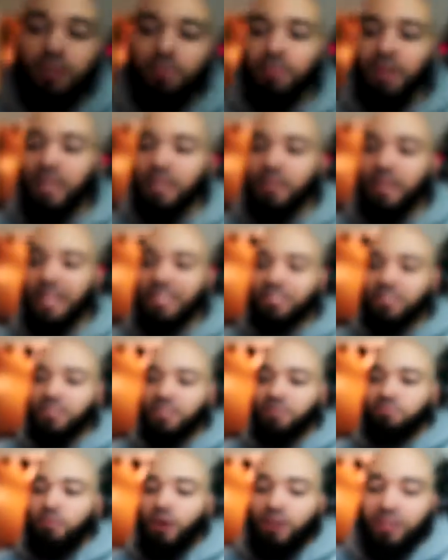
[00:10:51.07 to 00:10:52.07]
to me, that's the
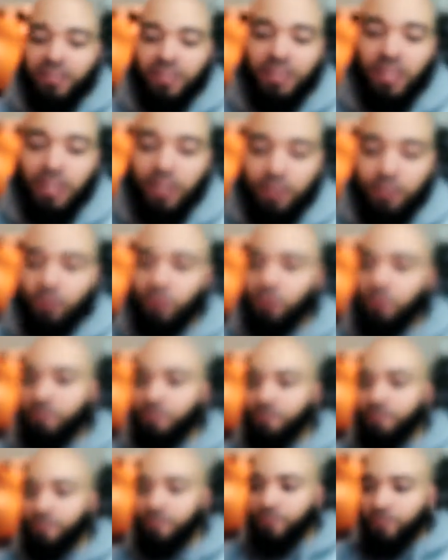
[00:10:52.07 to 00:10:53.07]
smartest thing to do.
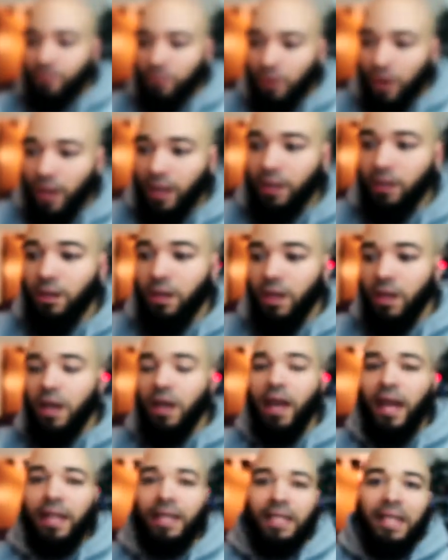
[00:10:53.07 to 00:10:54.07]
Right?
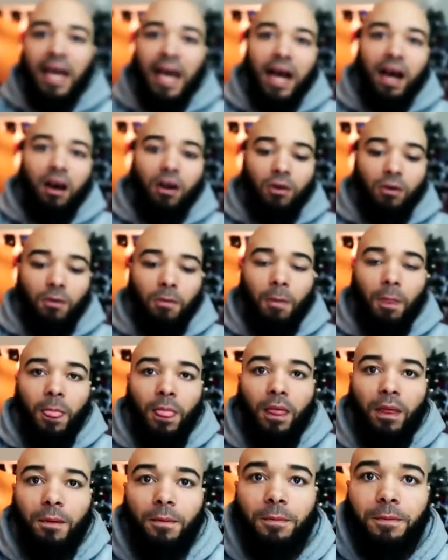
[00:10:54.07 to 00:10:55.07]
And now
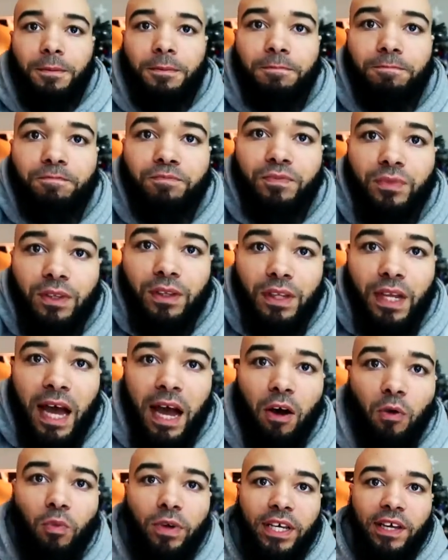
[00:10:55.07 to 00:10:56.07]

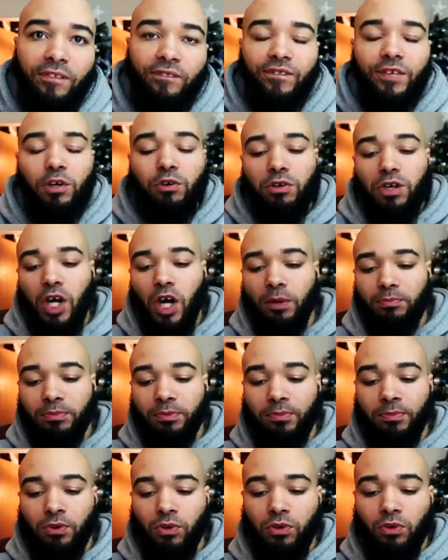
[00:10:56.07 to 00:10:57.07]
we can feel
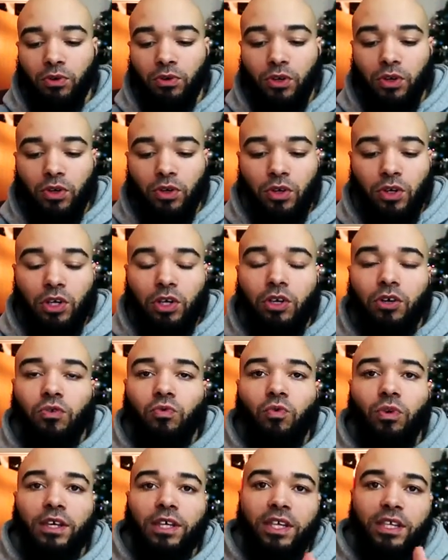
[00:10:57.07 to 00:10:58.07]
comfortable
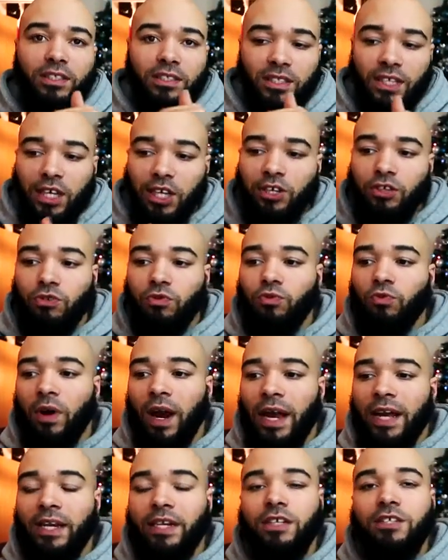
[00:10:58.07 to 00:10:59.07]
with continue
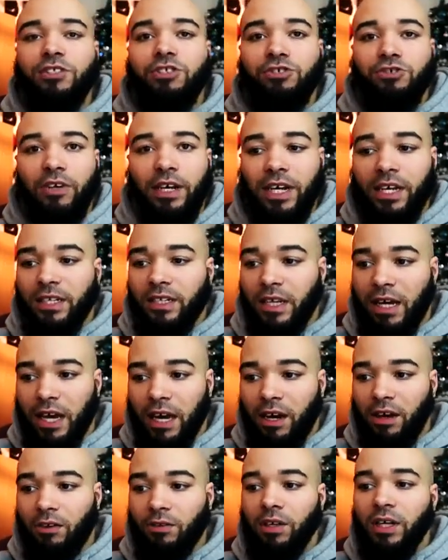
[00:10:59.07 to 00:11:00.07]
writing the trade
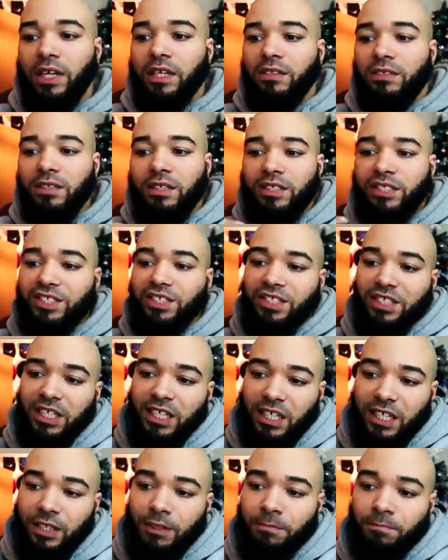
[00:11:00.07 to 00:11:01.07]
down to
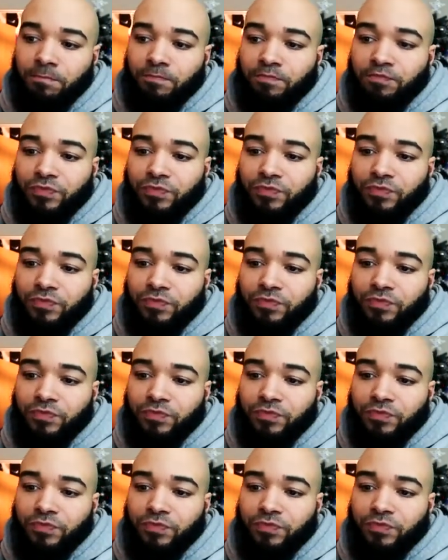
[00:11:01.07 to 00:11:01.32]
see,